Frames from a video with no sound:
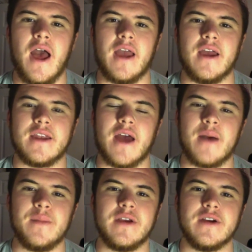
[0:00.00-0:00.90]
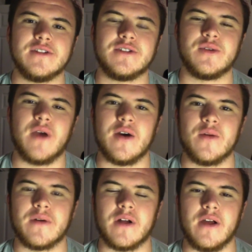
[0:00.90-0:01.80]
and I'm here to
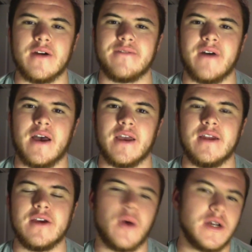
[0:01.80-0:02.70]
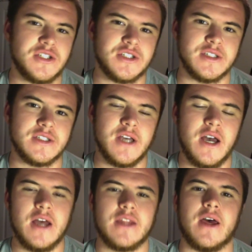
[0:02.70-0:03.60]
help clarify any questions
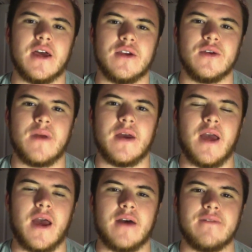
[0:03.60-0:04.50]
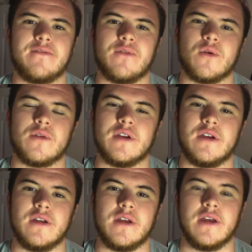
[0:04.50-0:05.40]
that you may have for
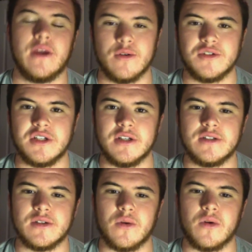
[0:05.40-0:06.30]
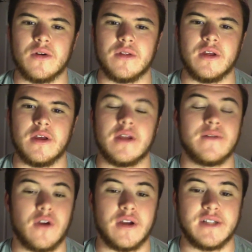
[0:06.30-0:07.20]
the EOGs or the end
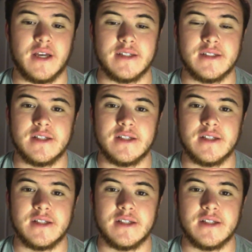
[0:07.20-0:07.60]
of grade test.